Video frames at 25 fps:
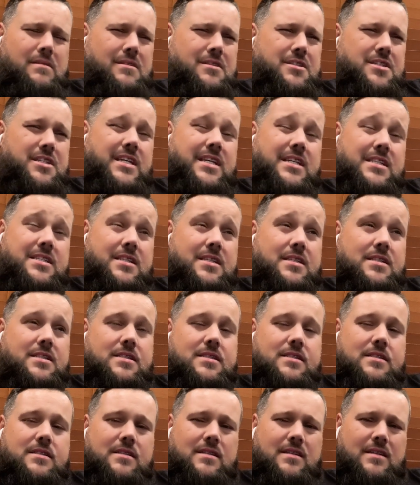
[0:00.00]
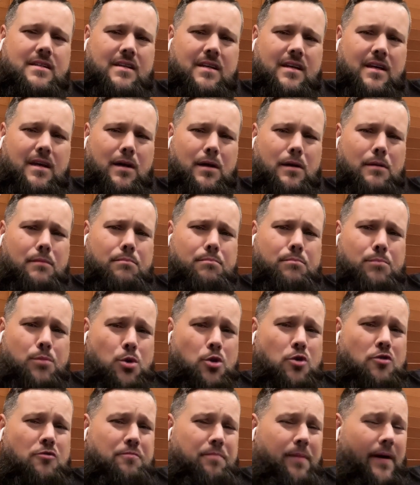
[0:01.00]
Jesus,
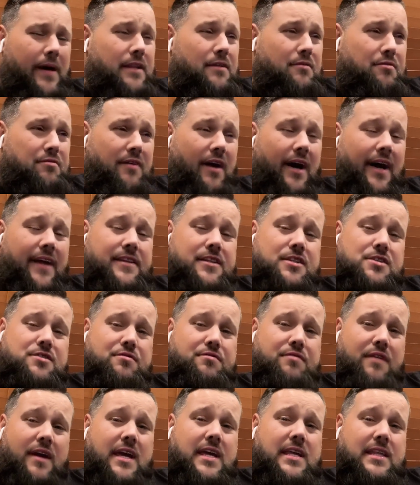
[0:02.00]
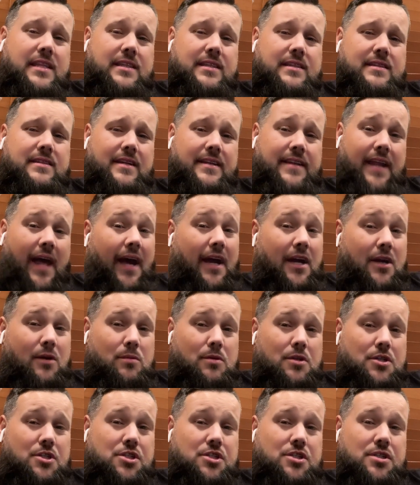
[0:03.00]
moved by the father's faith and
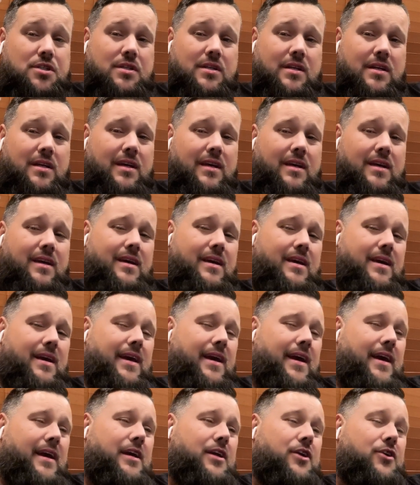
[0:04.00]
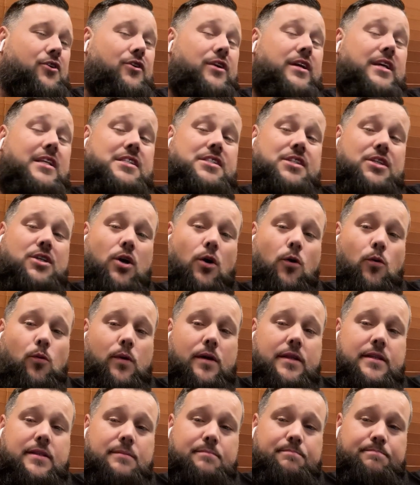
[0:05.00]
anguish, agreed to go
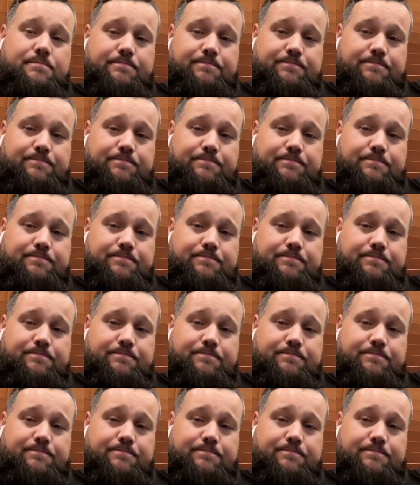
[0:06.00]
with him.